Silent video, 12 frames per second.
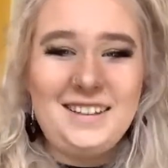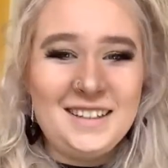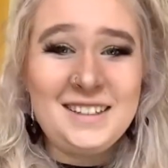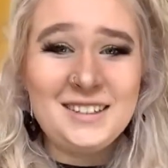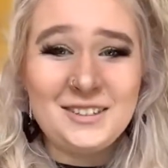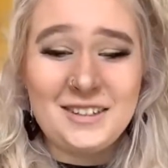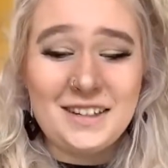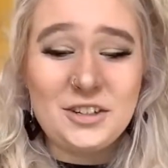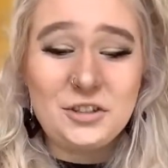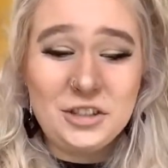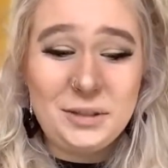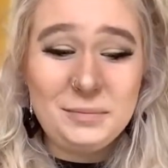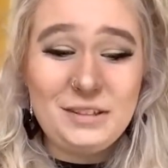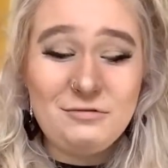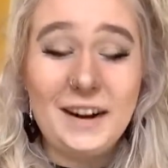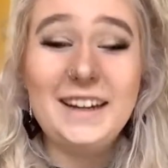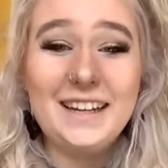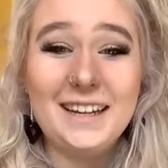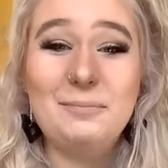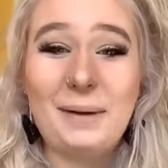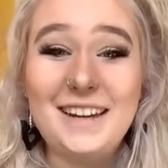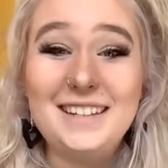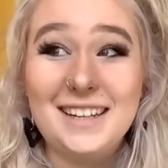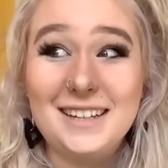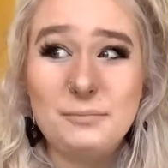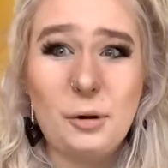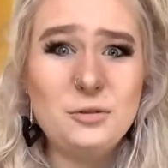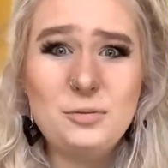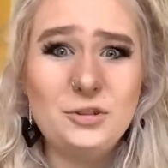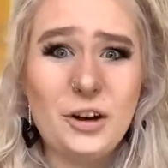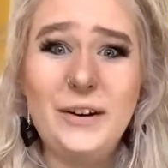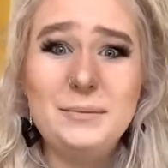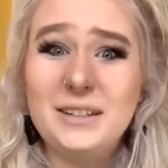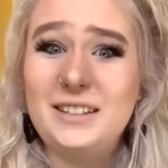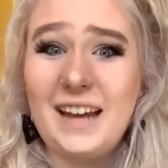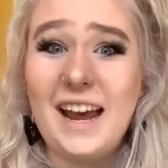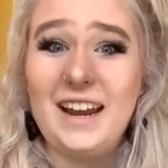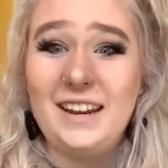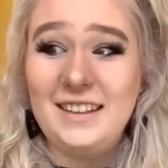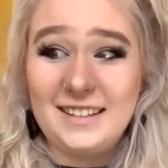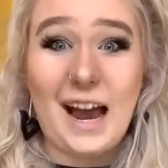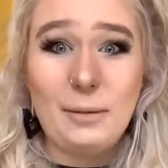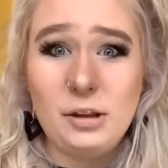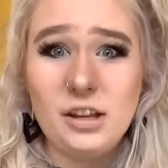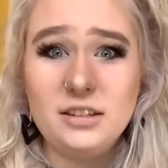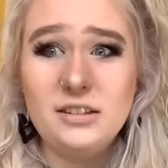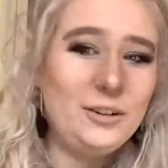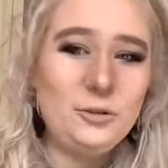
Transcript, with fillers: And this is on an extremely regular basis, multiple times a day this happens.